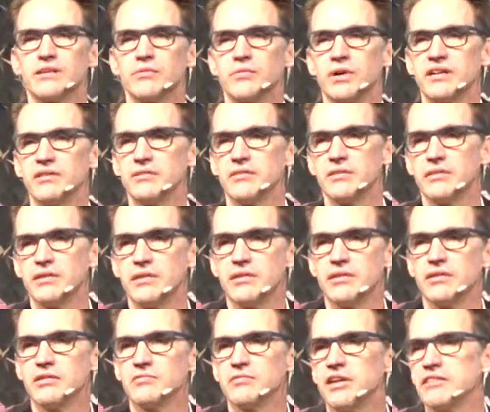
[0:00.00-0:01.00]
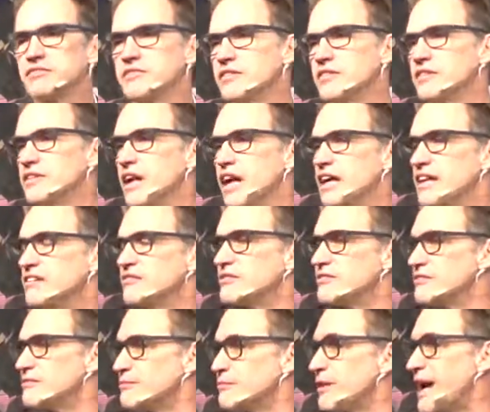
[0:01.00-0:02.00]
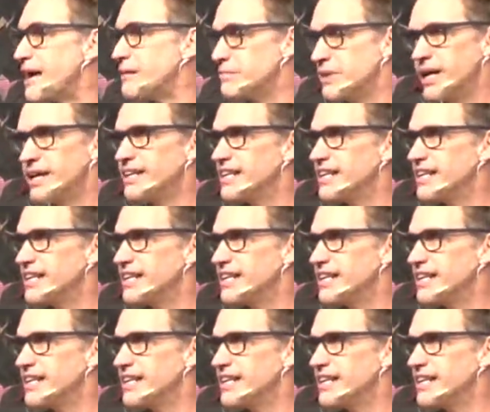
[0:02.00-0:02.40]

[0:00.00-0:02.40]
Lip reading: What Reverend Rabbi,